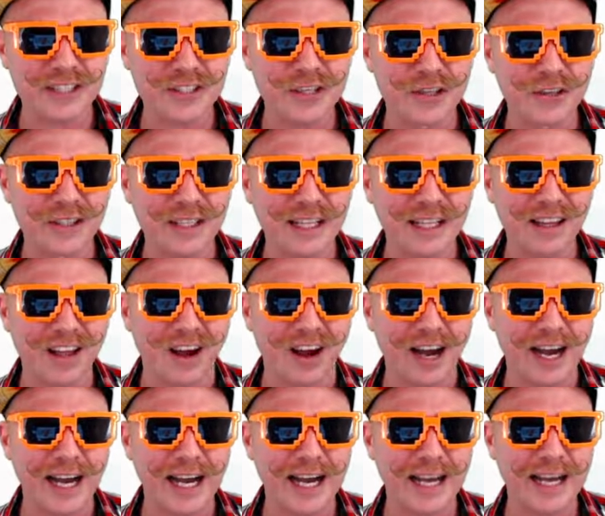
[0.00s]
2 little
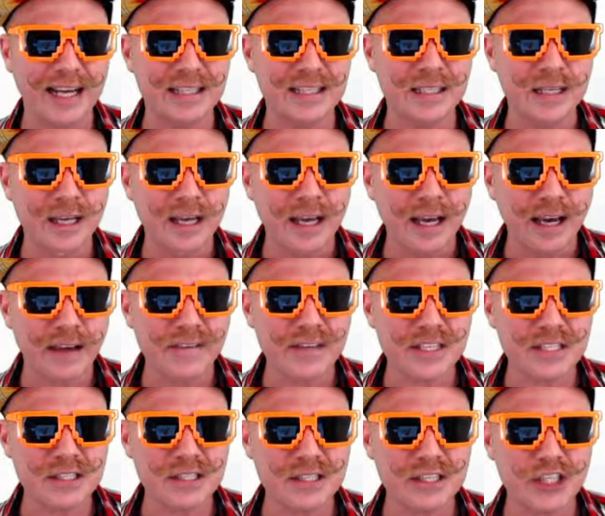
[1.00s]
eyes, and
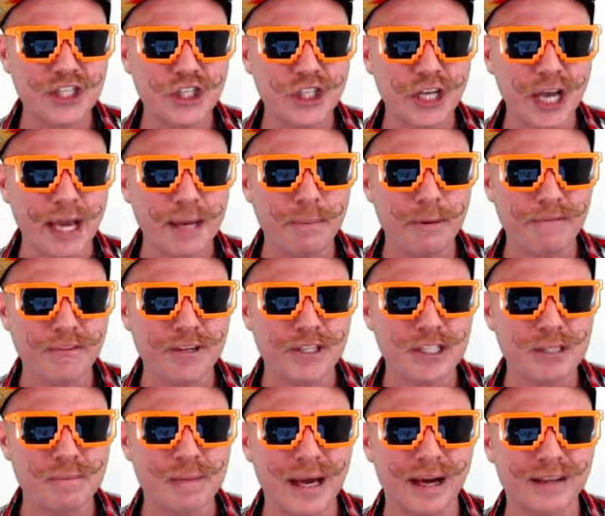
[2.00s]
the shape of its
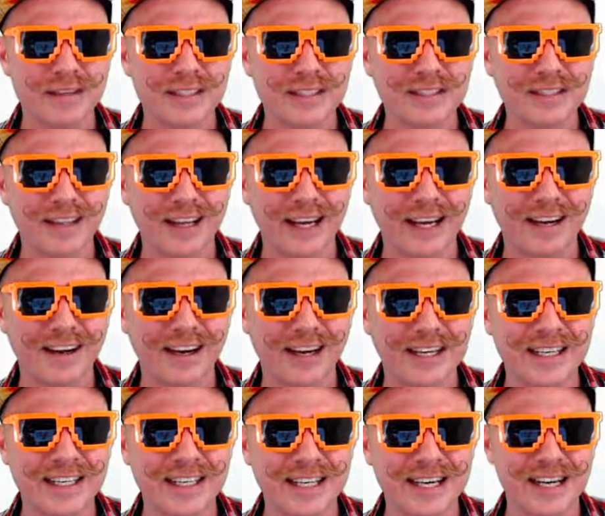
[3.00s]
mouth is like kind
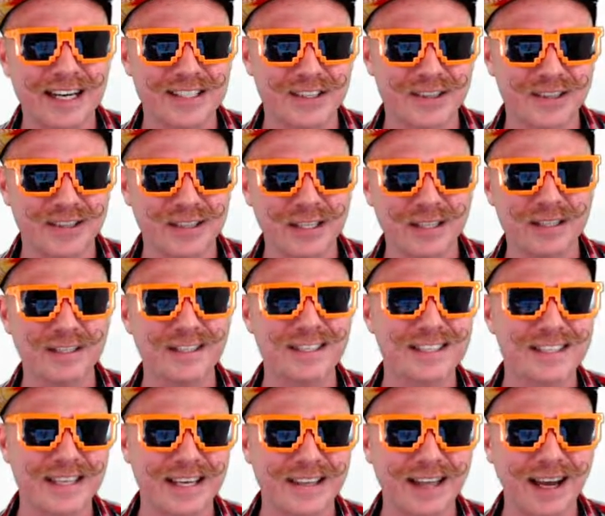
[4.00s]
of cartoony. Can you
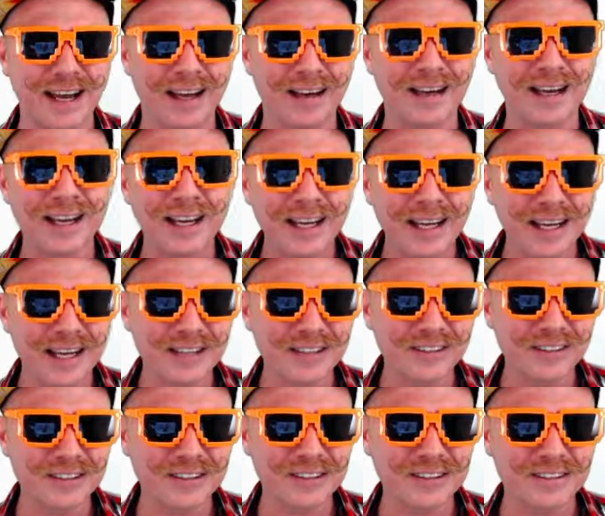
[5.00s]
see that? It
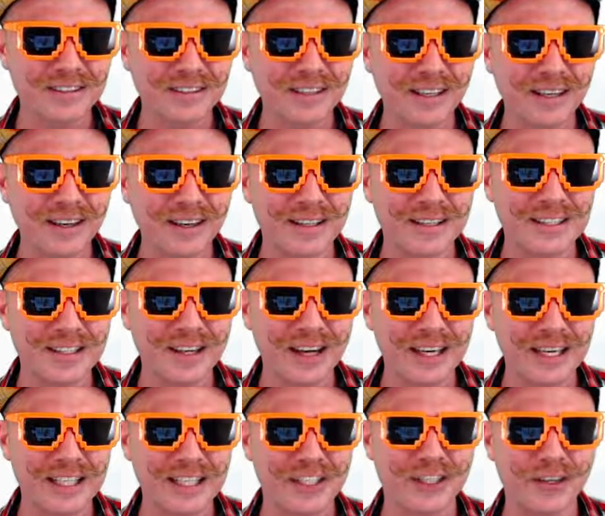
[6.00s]
looks, it's kind
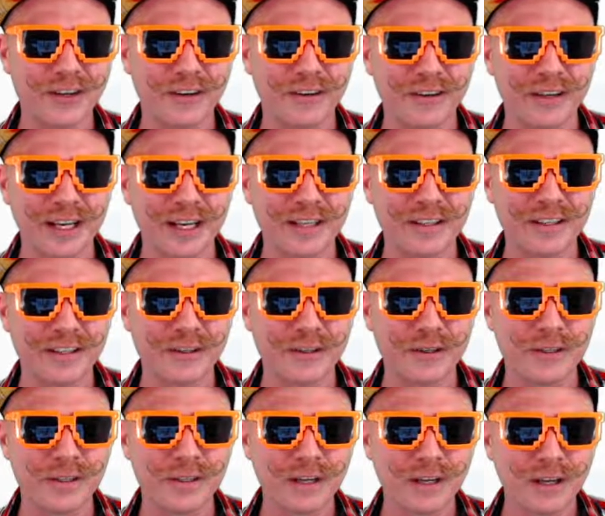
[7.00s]
of cute, and you
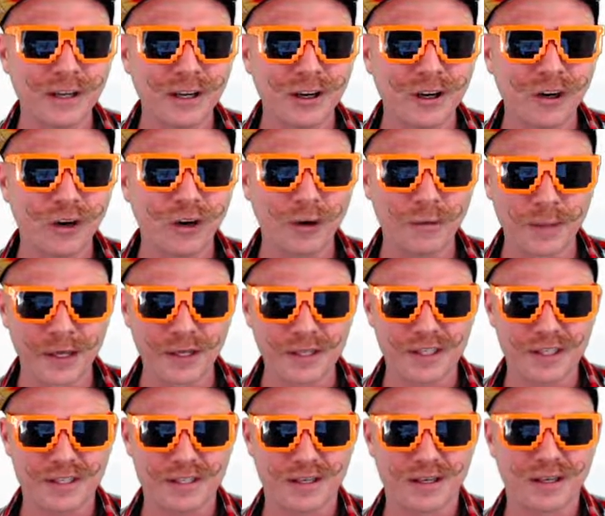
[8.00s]
could
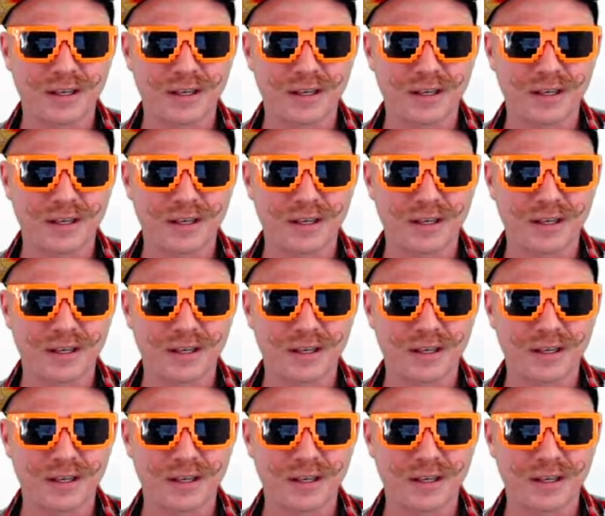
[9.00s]
almost,